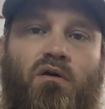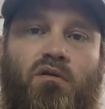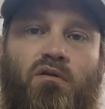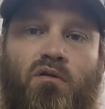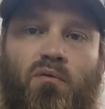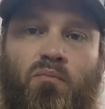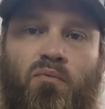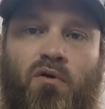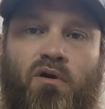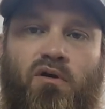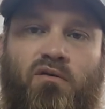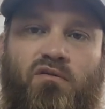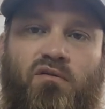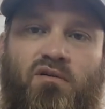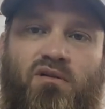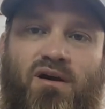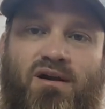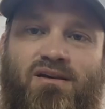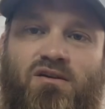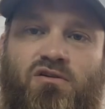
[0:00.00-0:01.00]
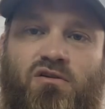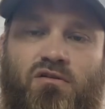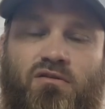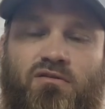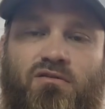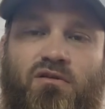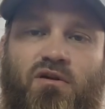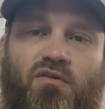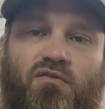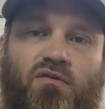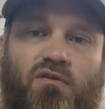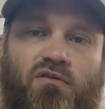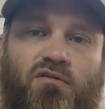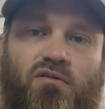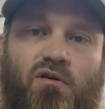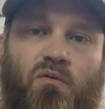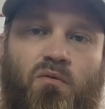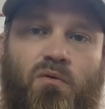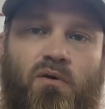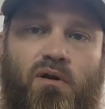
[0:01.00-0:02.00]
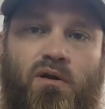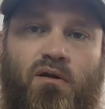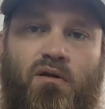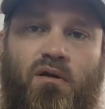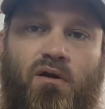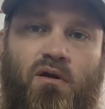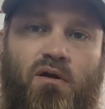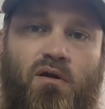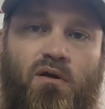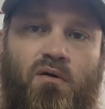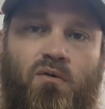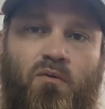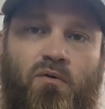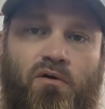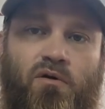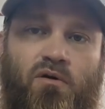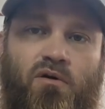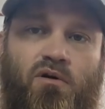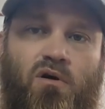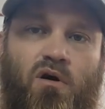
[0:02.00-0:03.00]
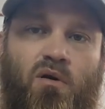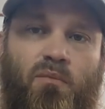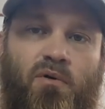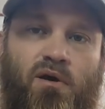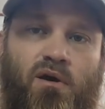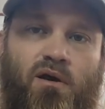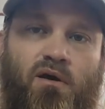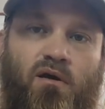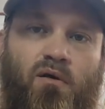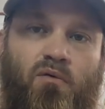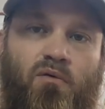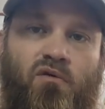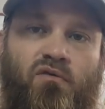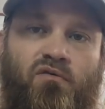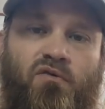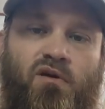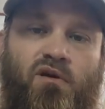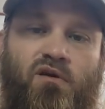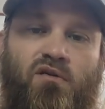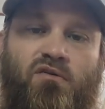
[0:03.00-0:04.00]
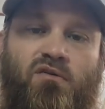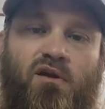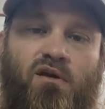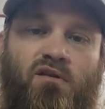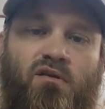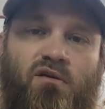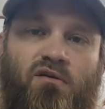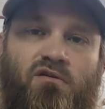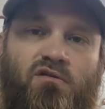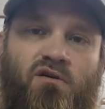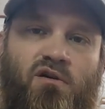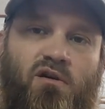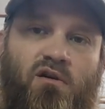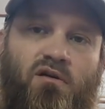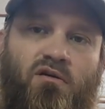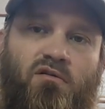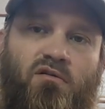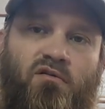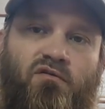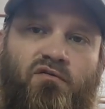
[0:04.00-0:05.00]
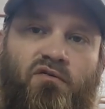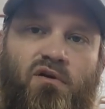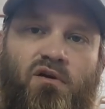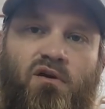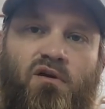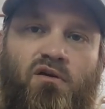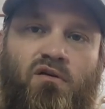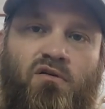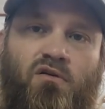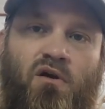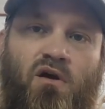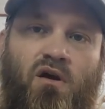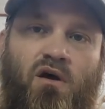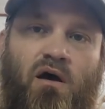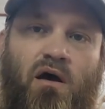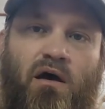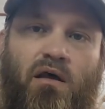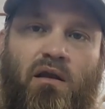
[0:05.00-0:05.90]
The presentation's different. So when you're coming in on a fish, say this jig is a fish, I